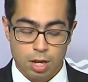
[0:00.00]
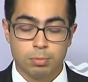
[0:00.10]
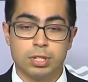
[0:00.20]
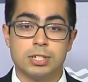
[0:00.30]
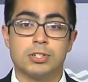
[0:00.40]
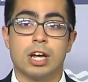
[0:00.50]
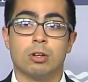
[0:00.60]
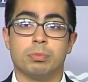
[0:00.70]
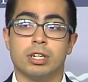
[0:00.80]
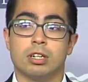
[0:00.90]
Please
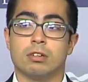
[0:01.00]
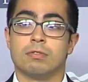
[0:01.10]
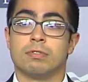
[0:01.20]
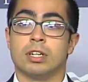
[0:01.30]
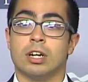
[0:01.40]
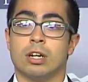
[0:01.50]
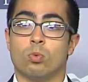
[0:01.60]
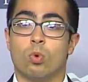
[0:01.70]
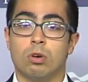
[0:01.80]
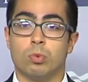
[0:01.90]
help me in giving a
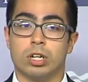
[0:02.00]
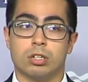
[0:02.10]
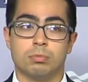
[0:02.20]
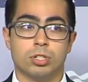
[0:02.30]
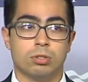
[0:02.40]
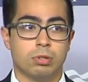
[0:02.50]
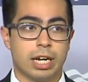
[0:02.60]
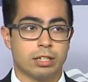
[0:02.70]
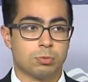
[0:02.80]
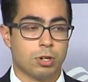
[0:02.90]
warm welcome to
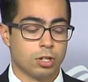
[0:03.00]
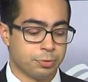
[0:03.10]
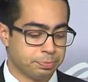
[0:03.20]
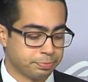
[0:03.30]
Alex Marlow.